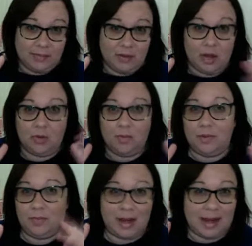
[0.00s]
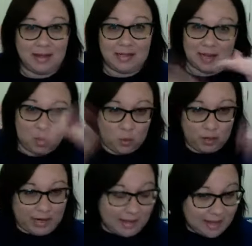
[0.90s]
go you buy this like
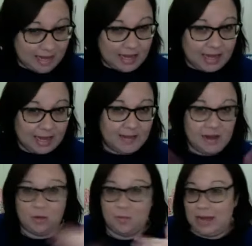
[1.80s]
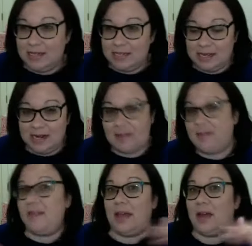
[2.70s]
wooden thing and then you paint it and
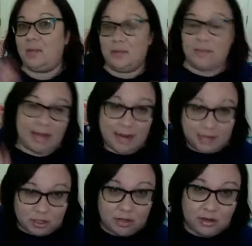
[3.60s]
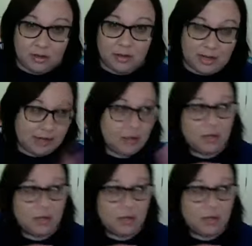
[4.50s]
then they help you make it extra look like